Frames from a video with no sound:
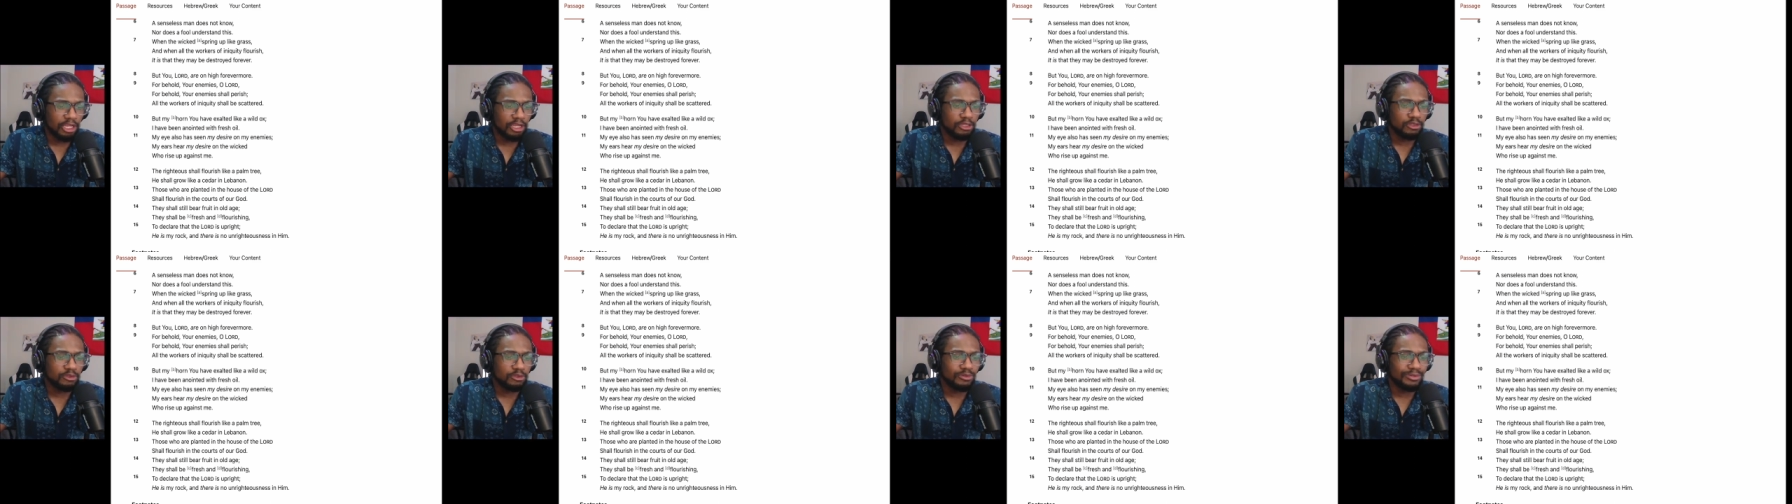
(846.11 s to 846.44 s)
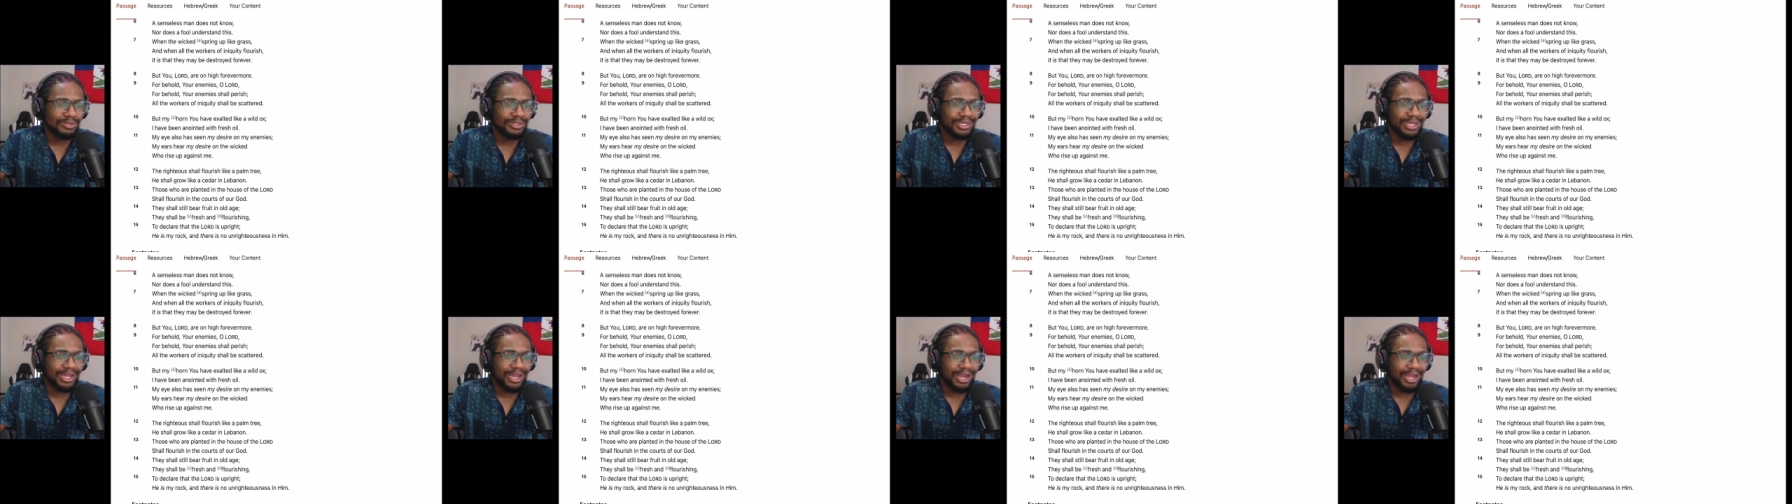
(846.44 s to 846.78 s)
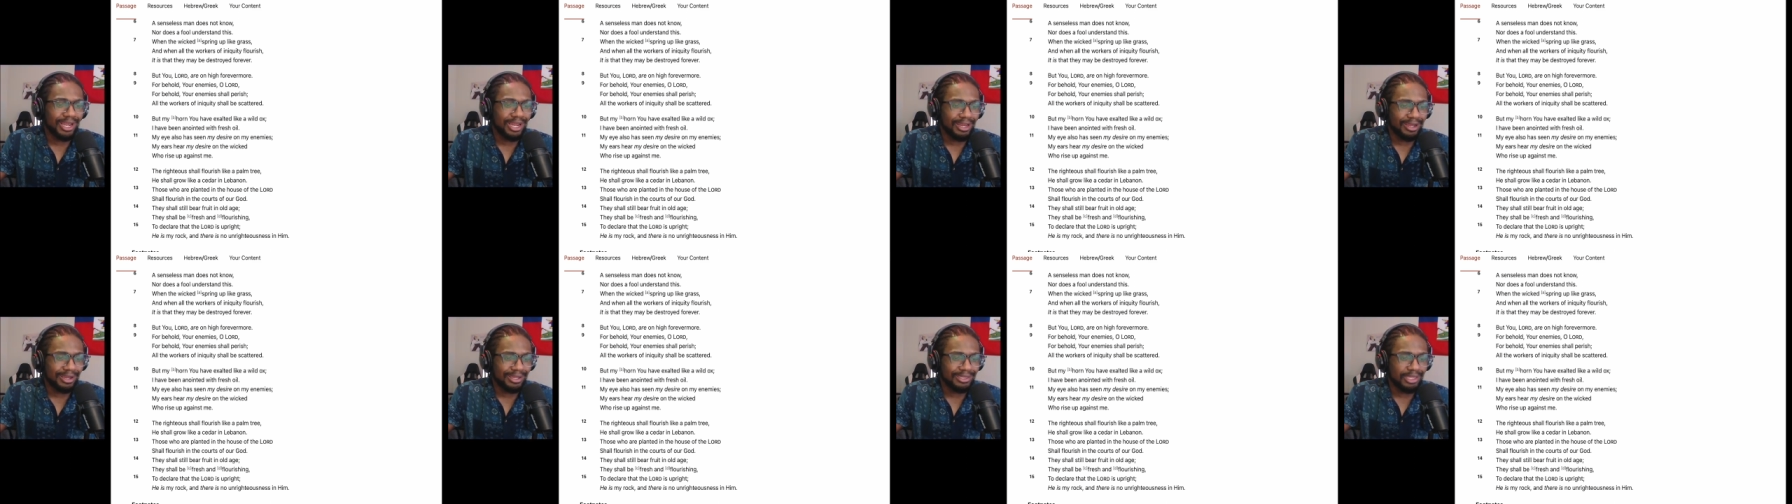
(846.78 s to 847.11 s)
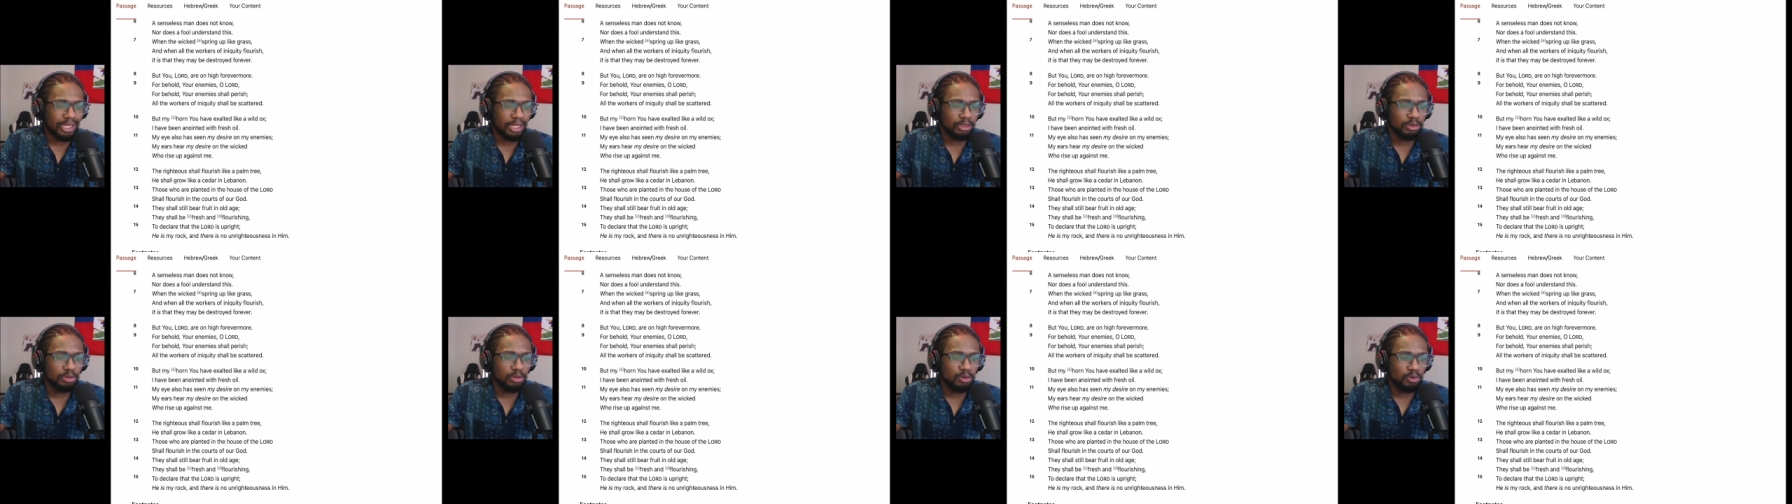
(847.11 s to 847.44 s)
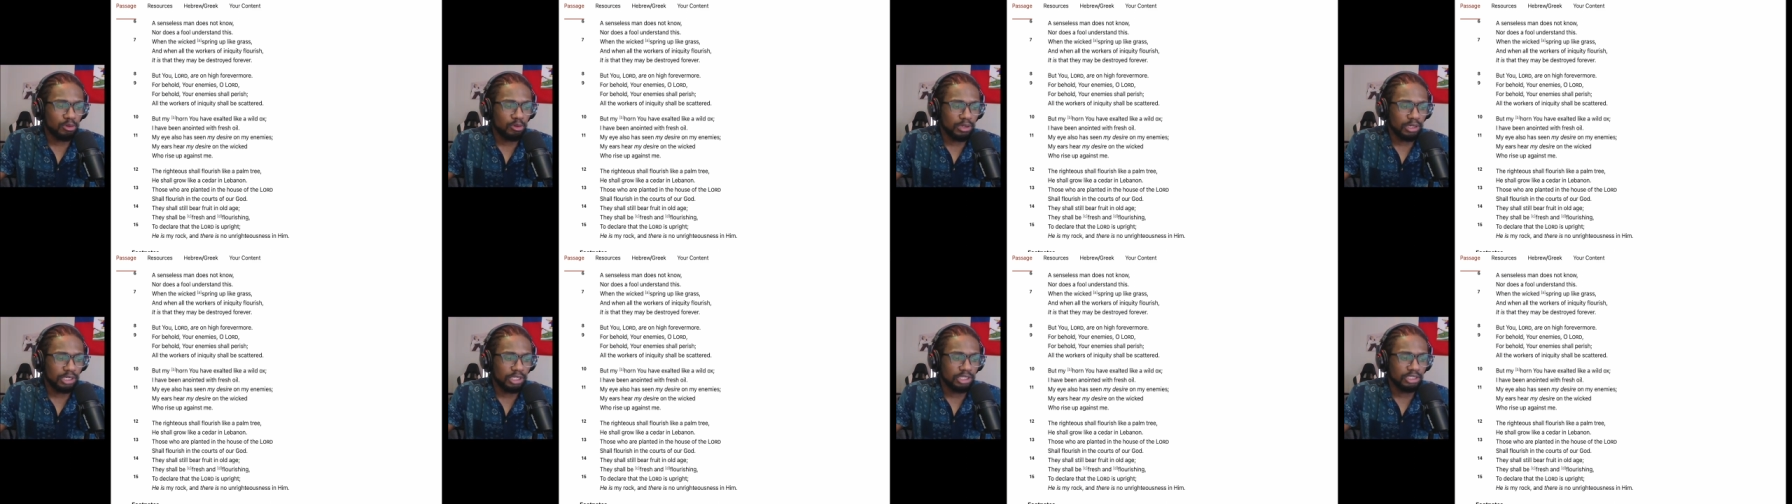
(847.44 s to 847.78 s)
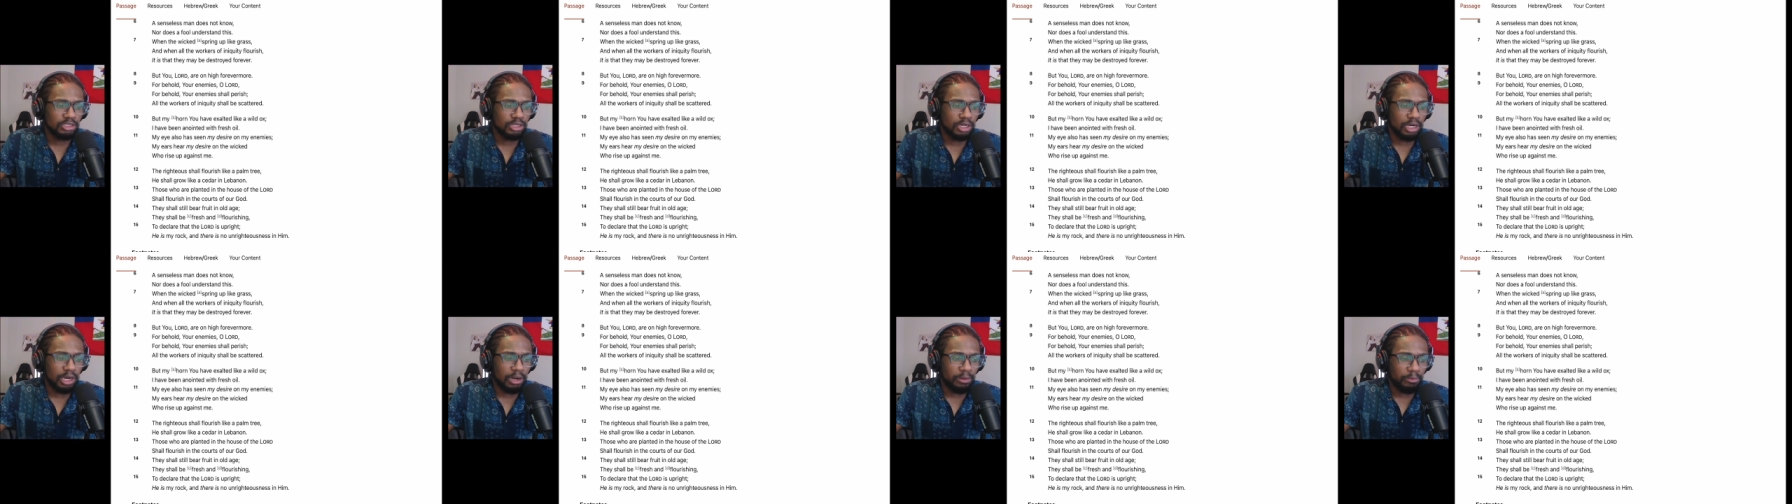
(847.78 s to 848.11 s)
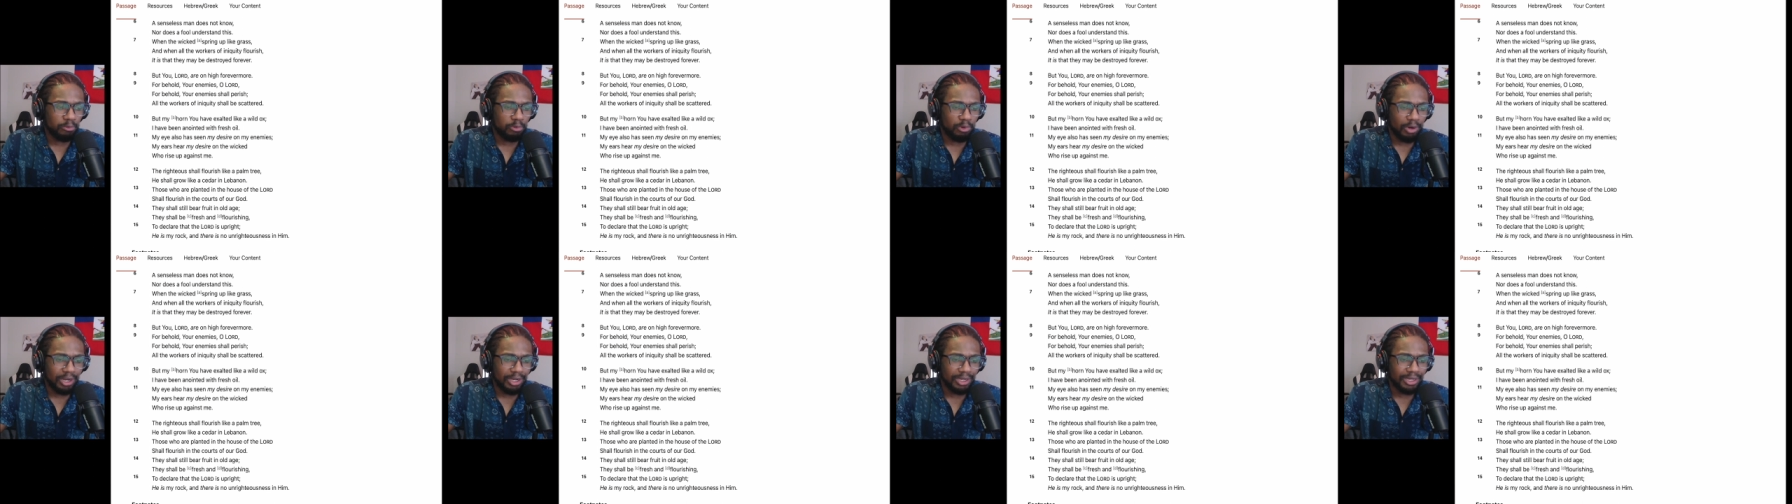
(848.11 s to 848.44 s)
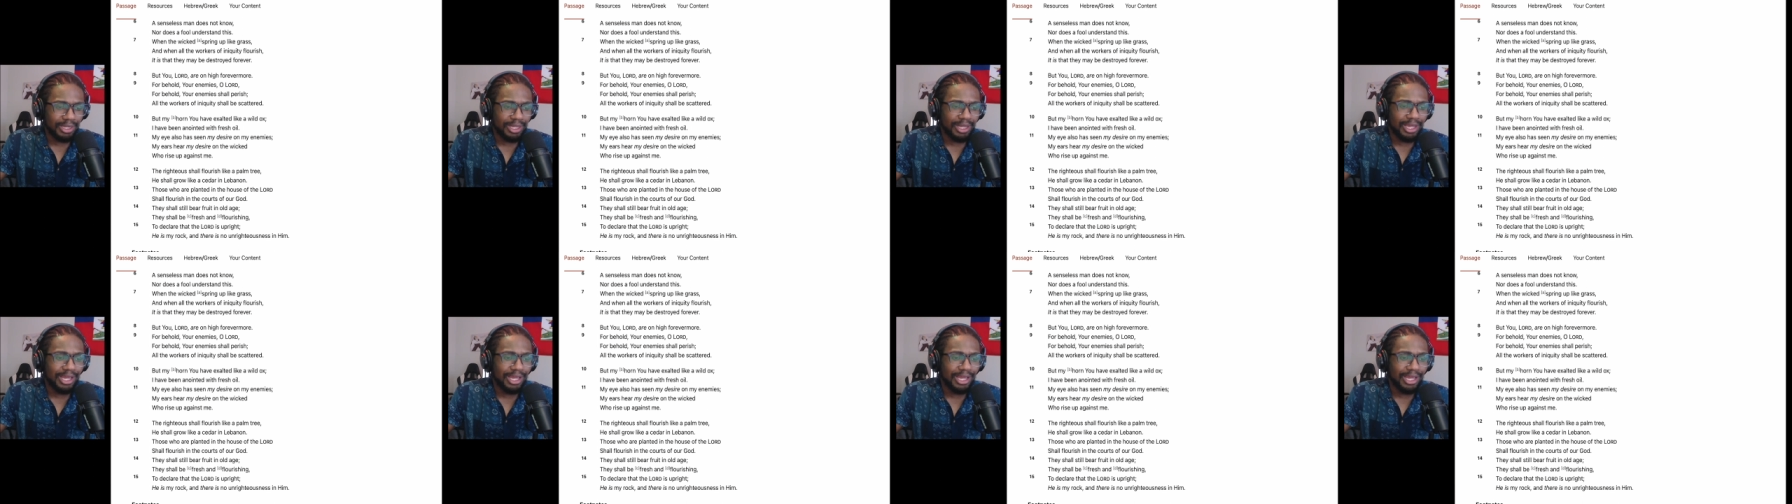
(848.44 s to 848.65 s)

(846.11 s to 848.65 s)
to declare that the Lord is upright.